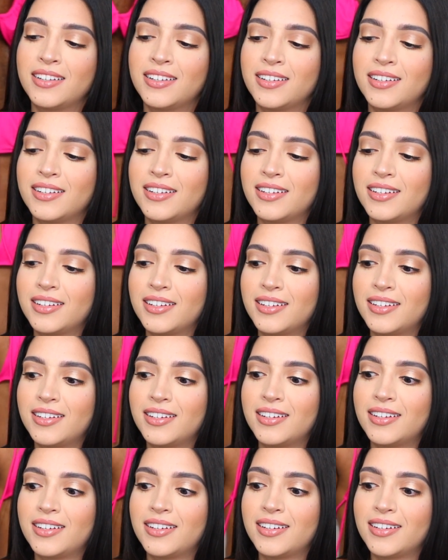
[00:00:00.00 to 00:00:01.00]
told
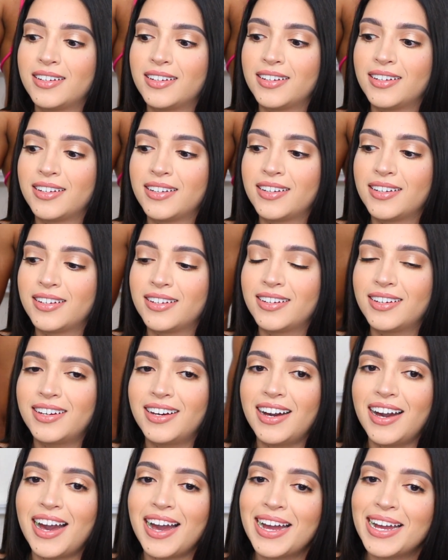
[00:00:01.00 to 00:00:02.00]
Daddy to do that.
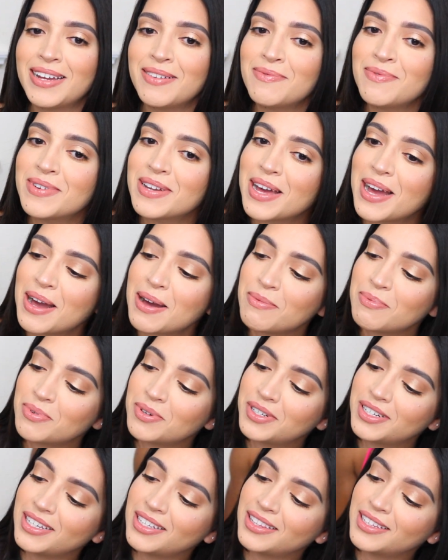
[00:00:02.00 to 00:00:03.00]
I'm not
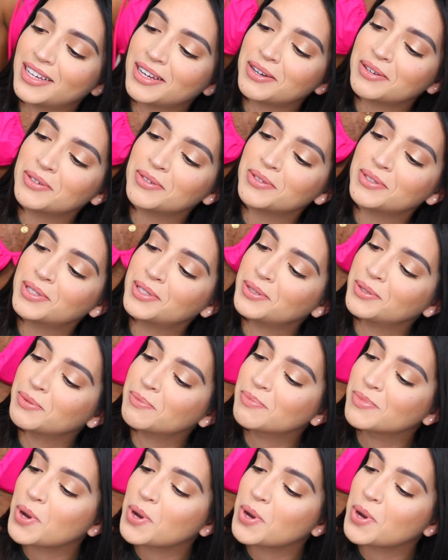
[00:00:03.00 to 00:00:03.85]
putting that on YouTube.